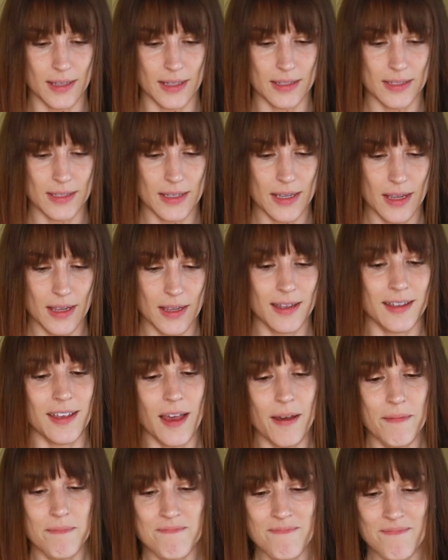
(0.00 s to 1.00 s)
let's see.
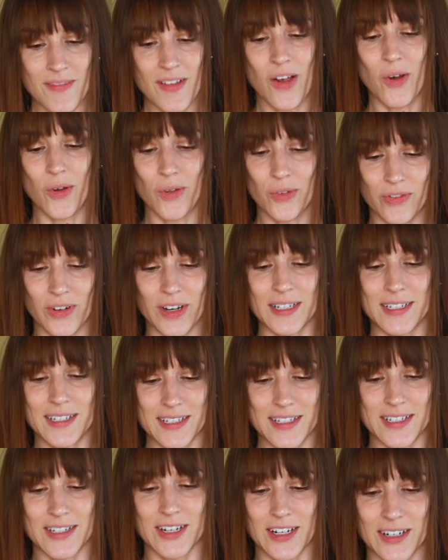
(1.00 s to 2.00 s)
Yep, all right
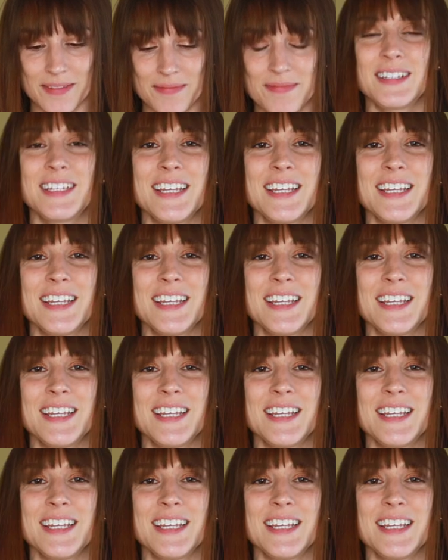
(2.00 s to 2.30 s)
to start.